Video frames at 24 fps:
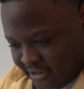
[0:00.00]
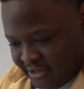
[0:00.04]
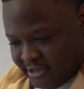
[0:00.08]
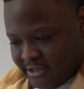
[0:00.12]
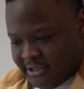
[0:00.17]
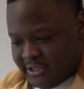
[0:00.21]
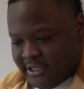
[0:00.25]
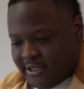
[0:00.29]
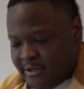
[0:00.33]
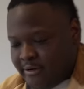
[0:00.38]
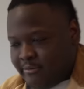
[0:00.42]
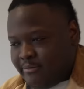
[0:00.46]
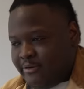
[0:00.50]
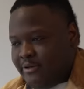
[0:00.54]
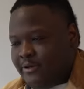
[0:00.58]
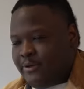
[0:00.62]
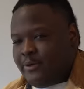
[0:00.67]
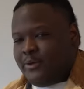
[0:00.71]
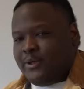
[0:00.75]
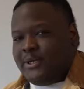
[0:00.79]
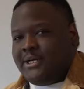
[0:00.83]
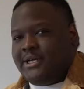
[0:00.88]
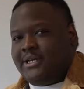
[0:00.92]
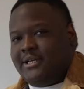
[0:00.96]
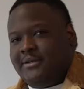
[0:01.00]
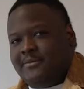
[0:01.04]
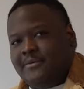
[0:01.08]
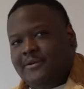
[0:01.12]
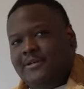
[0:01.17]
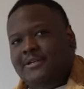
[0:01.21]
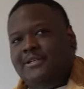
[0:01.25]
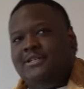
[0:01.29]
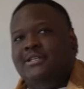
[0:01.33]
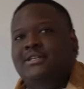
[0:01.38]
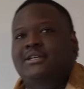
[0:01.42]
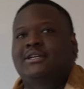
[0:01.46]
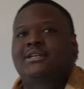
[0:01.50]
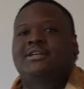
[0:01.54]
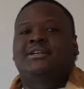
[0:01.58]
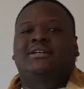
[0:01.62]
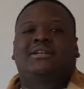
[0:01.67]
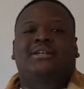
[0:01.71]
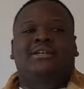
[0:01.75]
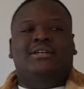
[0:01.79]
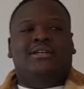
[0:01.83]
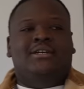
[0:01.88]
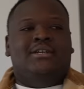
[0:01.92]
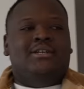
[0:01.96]
I cooked that up really quick, but
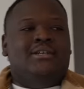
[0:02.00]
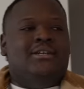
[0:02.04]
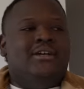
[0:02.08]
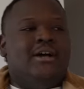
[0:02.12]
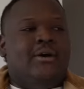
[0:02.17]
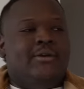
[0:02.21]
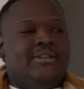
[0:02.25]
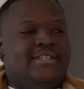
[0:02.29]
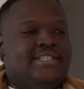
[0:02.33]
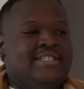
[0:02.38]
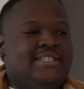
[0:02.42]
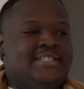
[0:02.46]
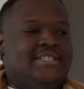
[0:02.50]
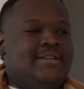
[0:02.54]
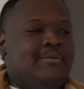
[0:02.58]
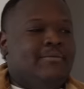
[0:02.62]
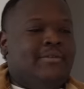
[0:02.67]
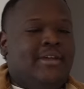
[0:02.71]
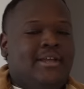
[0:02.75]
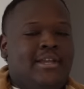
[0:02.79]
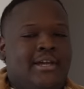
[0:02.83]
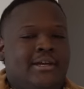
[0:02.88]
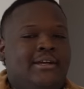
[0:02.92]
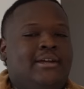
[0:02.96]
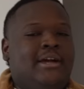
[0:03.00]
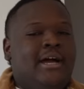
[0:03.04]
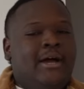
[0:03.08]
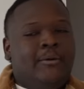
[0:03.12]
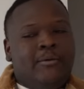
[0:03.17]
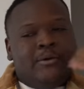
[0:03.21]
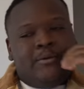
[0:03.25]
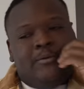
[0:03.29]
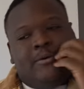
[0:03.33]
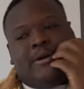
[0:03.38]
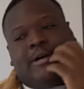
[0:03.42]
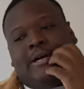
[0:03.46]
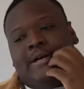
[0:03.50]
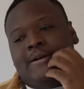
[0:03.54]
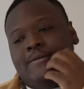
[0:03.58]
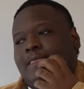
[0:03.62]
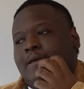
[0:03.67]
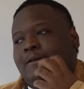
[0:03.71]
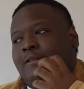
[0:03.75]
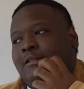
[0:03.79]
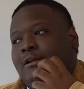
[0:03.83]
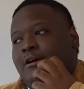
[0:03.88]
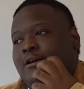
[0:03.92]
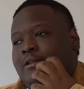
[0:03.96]
it's just something like I would wear
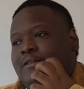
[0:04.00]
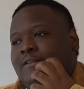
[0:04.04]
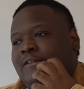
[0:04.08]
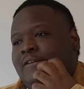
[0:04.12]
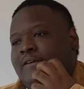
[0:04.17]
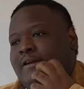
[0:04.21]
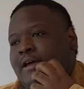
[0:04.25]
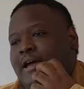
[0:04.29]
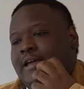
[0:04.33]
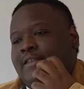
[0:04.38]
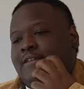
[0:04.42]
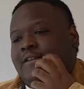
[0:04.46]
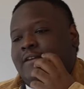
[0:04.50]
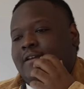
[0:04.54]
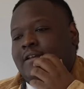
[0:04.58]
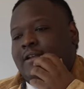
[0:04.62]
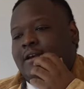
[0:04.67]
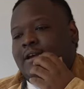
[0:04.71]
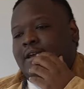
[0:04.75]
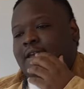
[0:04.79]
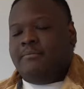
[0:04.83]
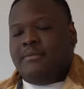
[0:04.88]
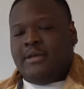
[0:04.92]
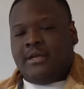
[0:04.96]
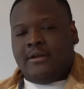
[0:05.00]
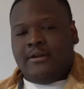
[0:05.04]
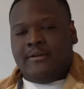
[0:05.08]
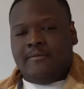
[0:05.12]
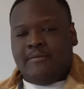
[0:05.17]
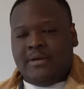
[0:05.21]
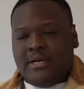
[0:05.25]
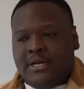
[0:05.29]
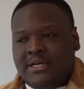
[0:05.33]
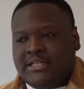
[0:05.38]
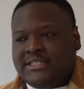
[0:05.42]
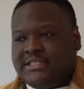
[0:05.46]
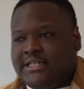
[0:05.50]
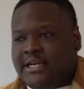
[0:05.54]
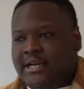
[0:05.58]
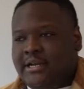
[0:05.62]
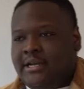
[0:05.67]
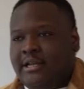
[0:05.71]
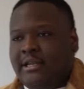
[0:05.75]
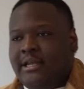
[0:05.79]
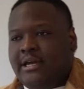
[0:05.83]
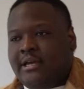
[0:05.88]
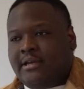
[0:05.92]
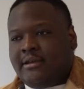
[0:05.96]
a lot. I think like being on the bigger side,
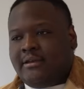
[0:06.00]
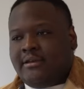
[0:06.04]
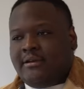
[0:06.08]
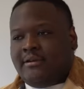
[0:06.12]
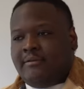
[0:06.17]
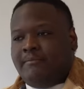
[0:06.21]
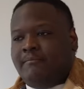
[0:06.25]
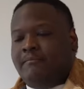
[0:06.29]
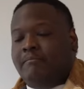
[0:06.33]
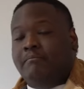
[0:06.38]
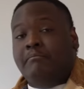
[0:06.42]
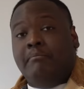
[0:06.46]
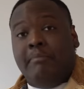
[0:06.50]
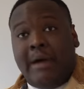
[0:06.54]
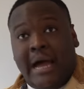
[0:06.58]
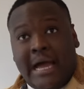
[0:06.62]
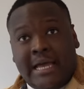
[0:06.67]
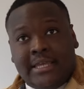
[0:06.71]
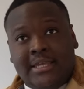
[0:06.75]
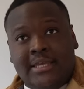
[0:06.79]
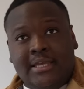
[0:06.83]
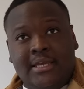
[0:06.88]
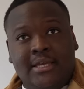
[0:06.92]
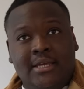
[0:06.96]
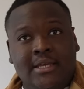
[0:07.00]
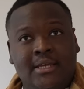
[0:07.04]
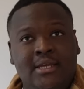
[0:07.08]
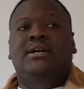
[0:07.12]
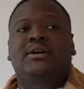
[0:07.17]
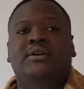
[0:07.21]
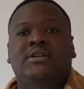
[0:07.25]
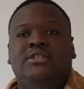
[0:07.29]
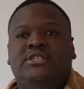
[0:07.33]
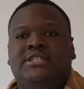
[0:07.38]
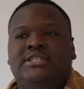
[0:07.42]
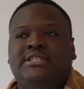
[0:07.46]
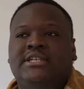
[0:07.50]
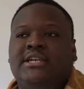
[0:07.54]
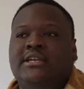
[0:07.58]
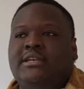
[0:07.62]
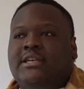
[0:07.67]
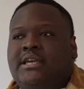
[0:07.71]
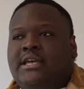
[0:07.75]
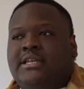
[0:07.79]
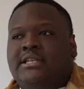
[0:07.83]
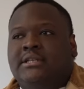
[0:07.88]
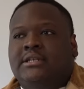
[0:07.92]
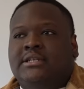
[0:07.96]
I like baggy, which is like,
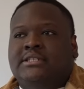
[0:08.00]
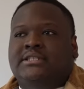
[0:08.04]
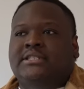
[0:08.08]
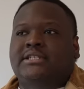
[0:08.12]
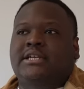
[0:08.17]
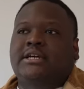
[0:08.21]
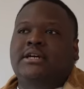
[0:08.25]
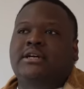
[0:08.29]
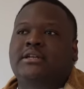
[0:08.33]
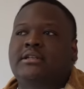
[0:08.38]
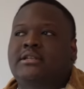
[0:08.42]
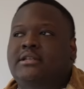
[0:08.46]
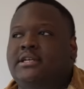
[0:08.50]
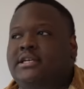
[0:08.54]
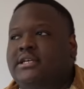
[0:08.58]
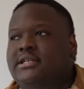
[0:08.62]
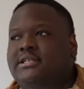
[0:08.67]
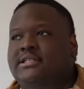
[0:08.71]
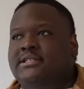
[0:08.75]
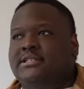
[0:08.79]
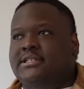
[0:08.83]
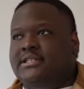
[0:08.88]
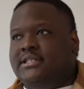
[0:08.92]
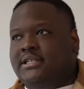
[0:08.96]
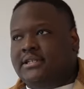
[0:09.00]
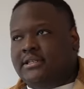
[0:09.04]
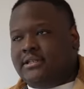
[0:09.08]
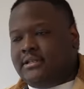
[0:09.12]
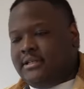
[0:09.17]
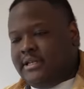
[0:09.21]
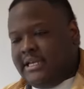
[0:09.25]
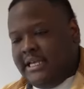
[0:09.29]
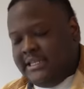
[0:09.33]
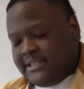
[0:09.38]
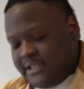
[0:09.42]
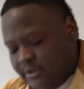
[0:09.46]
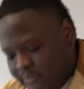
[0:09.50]
it looks good because it's